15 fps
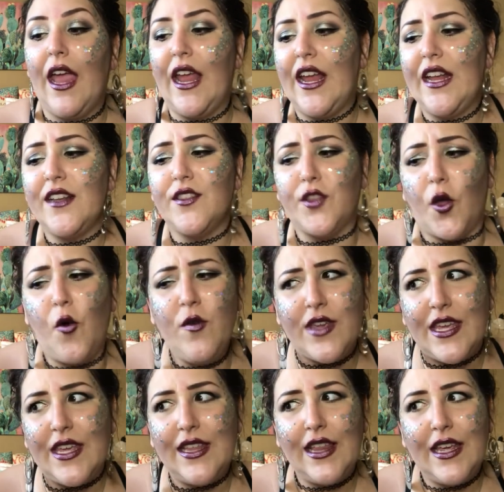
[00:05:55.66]
and low
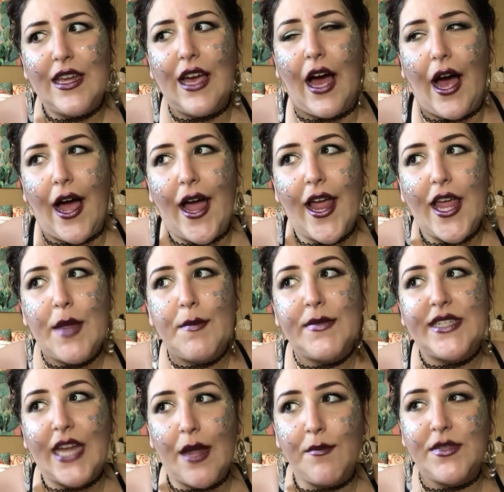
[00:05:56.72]
key, like I'm
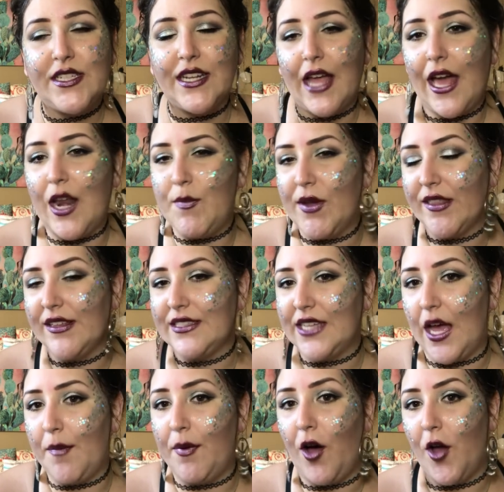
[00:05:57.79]
tempted to kind of pick this
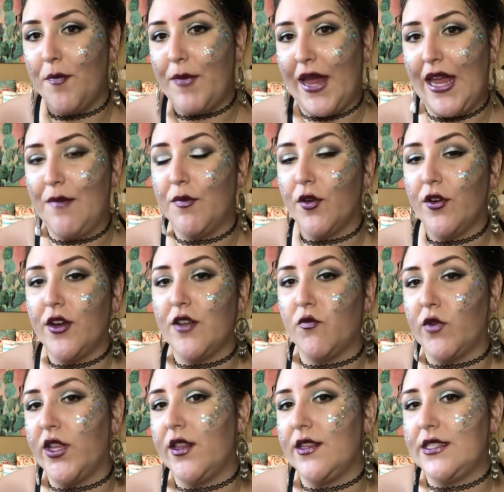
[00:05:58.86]
up on paper and
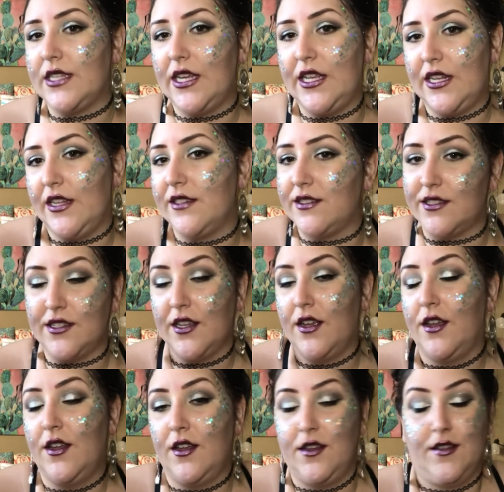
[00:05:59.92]
read this in its
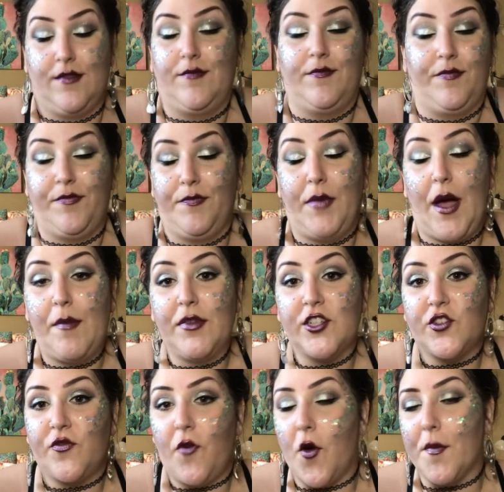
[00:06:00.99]

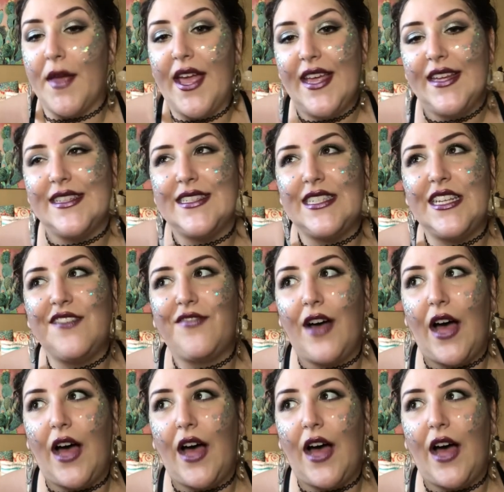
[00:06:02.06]
published format and see if